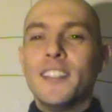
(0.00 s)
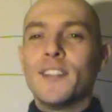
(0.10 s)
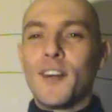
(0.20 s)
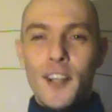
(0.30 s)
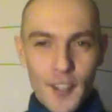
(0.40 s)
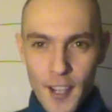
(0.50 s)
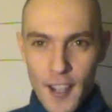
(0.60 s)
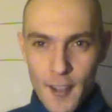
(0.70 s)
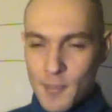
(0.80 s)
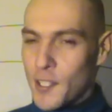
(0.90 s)
Of all the
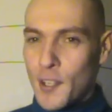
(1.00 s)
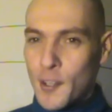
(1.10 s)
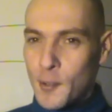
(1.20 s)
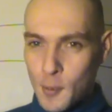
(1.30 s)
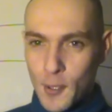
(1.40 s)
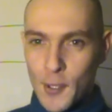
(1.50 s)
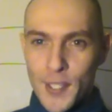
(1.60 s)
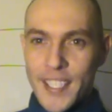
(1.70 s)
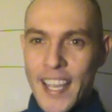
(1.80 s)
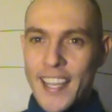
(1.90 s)
cops in all the
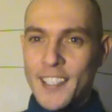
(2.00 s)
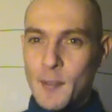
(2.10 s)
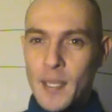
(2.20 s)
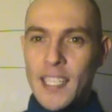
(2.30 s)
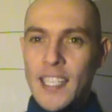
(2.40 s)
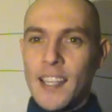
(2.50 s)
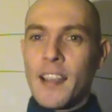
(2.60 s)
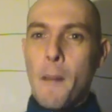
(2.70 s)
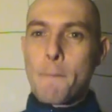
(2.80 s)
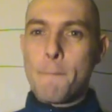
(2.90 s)
world, it had to be
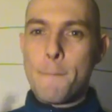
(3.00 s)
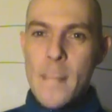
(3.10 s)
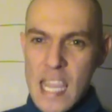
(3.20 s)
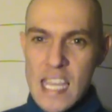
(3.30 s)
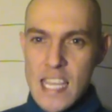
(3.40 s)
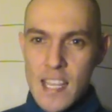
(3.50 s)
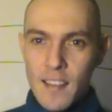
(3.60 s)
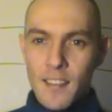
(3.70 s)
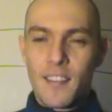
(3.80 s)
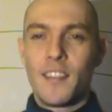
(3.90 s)
me,
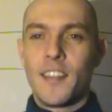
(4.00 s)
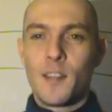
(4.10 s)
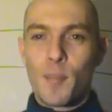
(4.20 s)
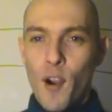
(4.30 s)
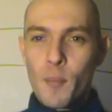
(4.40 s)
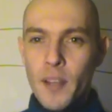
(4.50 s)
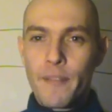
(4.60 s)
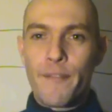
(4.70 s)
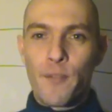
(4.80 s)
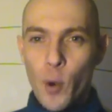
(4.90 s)
the department
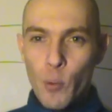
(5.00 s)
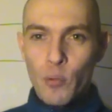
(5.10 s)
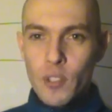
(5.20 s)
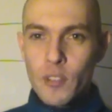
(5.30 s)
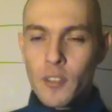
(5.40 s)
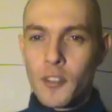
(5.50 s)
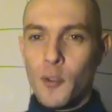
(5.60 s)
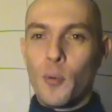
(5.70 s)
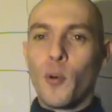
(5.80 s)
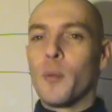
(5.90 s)
fruit,
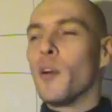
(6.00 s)
who pulled him